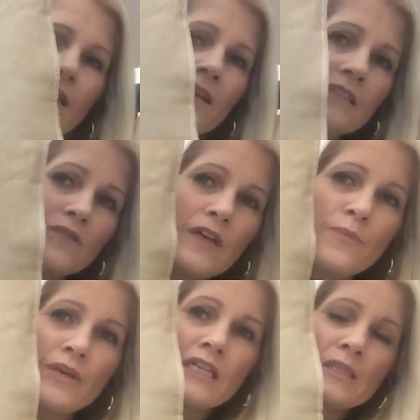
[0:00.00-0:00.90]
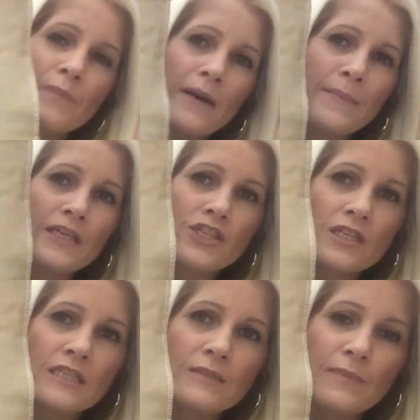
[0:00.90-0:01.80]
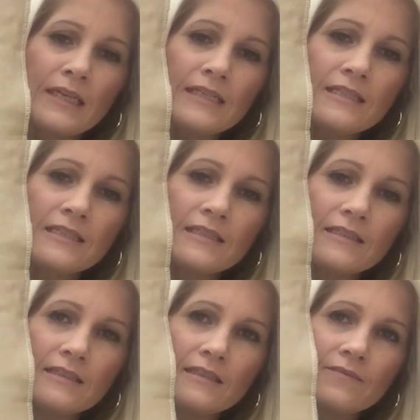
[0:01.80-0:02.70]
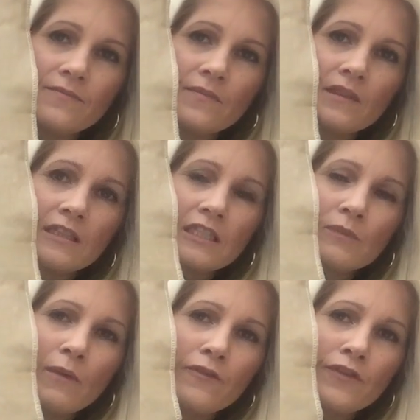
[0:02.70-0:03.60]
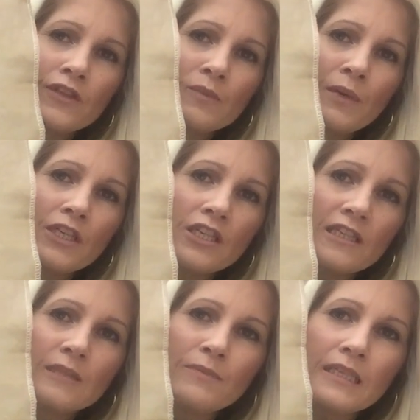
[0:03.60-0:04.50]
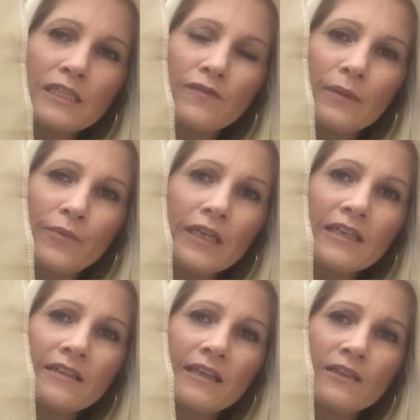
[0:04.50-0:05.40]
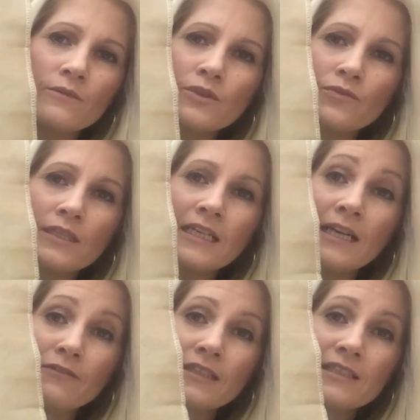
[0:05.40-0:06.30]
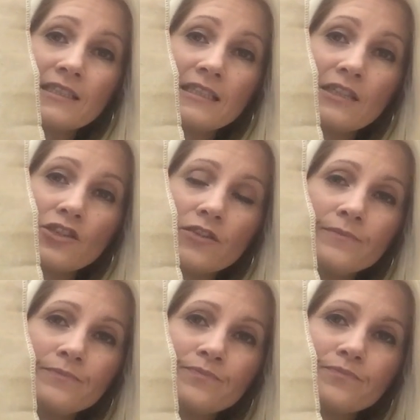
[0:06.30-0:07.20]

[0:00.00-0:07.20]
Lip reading: and this fabric is by Picture This Plus. This is my first Picture This Plus fabric, and it was really lovely to stitch on.